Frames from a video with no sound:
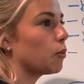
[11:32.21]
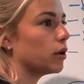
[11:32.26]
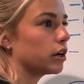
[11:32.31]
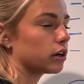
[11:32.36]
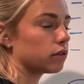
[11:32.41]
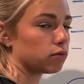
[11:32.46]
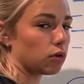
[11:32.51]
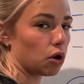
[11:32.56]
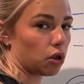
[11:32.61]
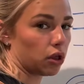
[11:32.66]
when
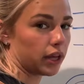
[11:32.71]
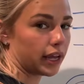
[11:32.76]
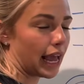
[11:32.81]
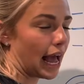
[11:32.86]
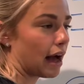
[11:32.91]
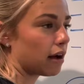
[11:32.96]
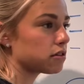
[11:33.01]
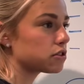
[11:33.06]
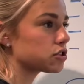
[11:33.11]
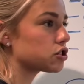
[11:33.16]
you're rolling
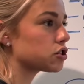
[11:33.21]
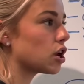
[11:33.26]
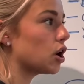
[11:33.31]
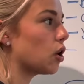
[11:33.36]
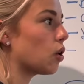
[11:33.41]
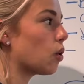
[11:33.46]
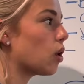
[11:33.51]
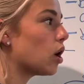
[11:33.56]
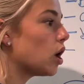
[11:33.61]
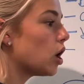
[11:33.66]
out.
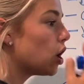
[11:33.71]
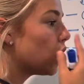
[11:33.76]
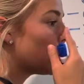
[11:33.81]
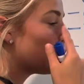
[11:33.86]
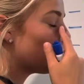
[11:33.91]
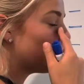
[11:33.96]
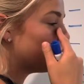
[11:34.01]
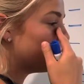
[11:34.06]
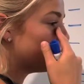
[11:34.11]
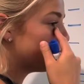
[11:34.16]
So
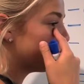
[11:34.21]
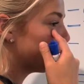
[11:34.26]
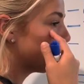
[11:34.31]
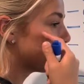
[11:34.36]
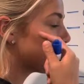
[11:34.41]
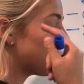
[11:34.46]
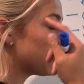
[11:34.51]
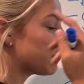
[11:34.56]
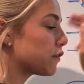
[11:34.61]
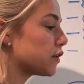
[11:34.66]
when you see
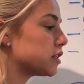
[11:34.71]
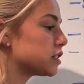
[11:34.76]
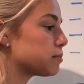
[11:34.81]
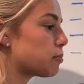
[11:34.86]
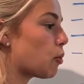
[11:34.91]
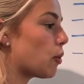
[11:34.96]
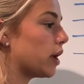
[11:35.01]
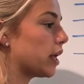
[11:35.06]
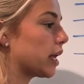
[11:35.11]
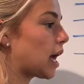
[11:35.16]
your reference
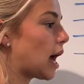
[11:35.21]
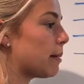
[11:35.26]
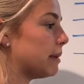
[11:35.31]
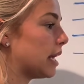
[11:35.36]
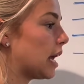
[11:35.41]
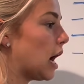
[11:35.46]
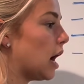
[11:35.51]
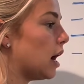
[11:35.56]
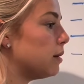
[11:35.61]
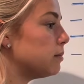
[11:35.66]
point
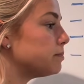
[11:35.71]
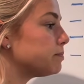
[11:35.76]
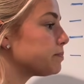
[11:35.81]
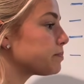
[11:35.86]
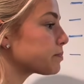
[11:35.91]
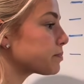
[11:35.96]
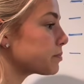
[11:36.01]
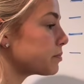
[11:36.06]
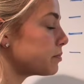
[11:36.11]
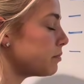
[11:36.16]
coming up,
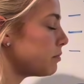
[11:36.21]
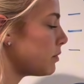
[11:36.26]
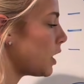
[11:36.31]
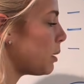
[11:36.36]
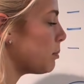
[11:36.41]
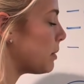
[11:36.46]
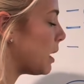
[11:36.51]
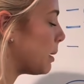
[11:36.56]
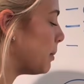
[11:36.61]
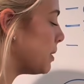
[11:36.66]

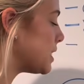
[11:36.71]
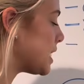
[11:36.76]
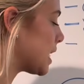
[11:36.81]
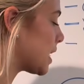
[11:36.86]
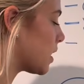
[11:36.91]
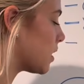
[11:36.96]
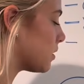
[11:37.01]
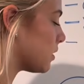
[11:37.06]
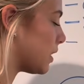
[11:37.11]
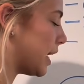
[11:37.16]
maybe
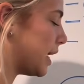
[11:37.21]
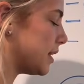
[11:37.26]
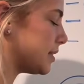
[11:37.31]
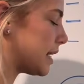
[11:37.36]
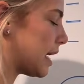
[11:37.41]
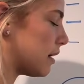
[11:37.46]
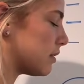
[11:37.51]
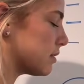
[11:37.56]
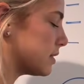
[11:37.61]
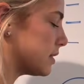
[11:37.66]
take a
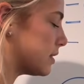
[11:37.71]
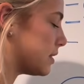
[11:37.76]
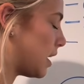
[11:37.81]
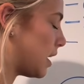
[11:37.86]
glance out